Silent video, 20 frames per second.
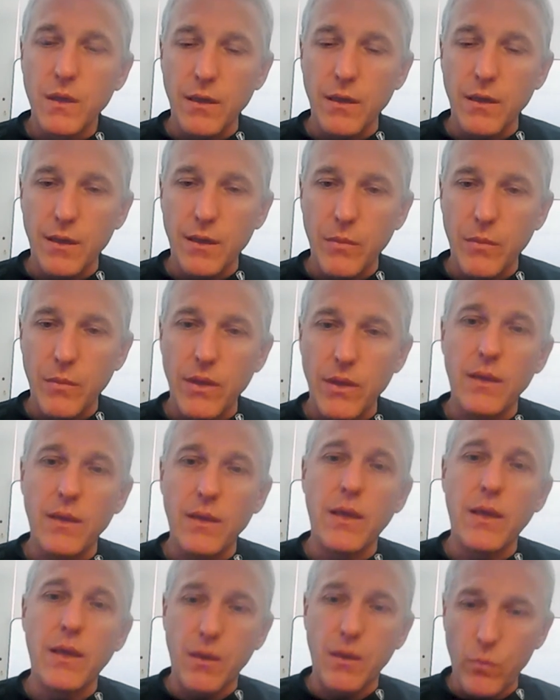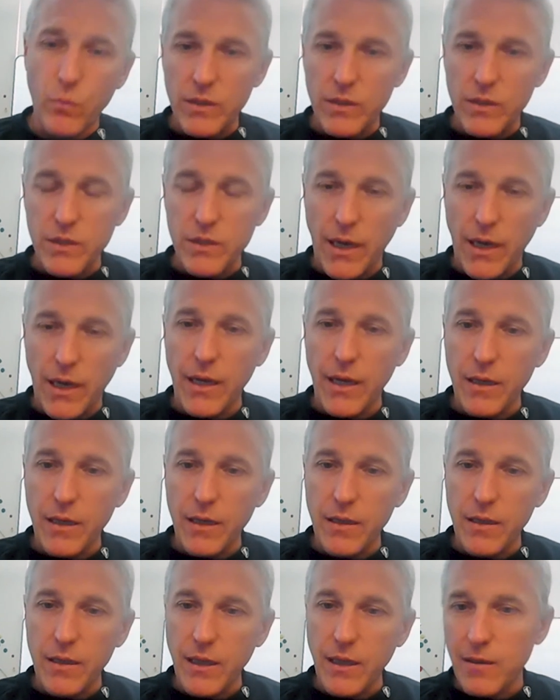And then we design,
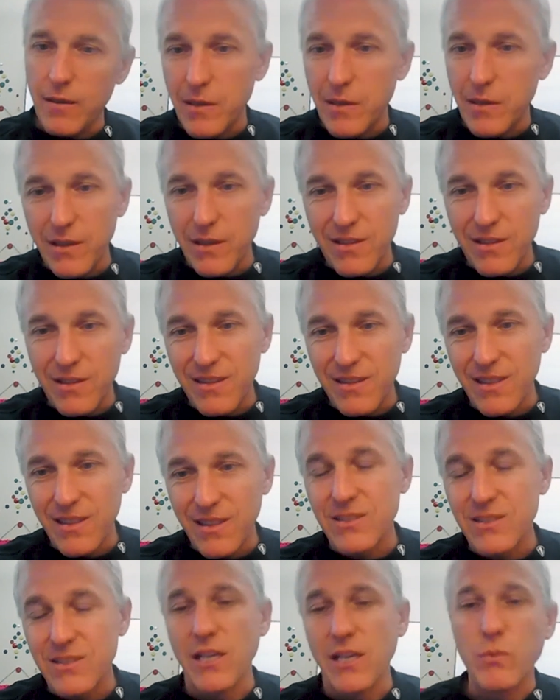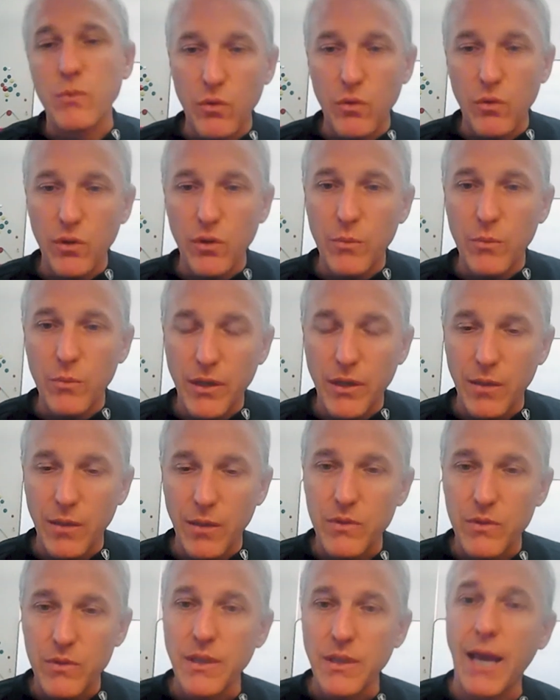and then the assessment really
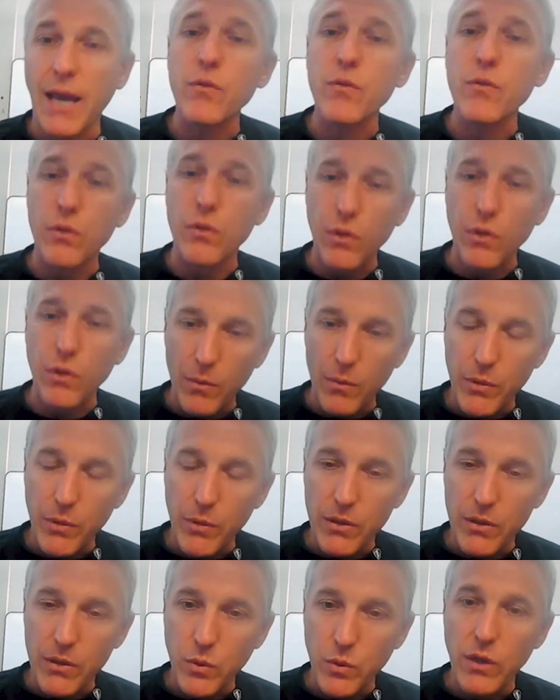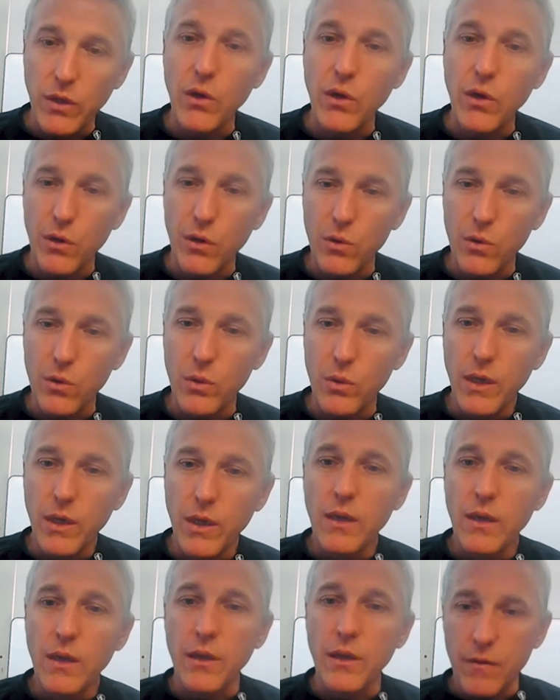becomes an afterthought, because we know
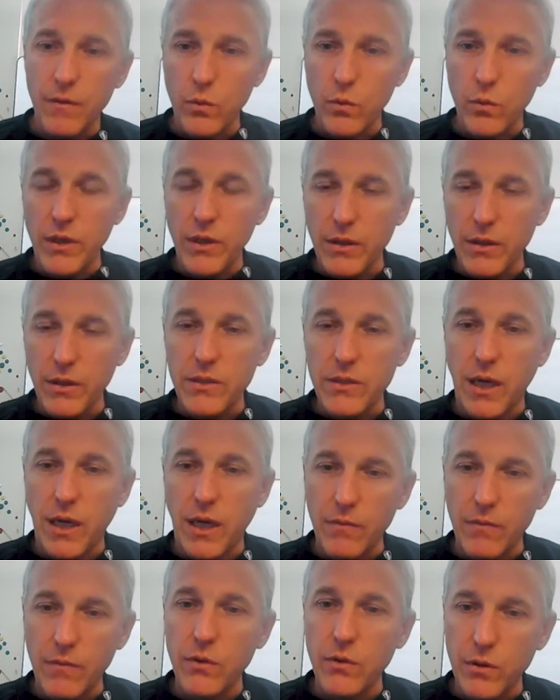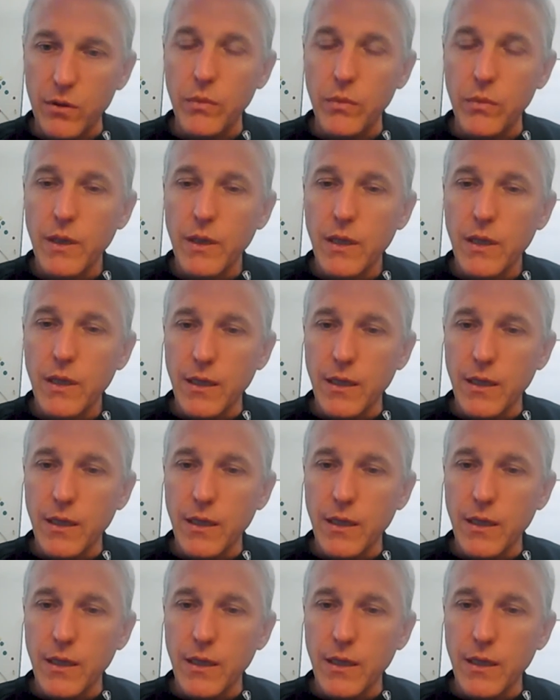that if we're in this envelope,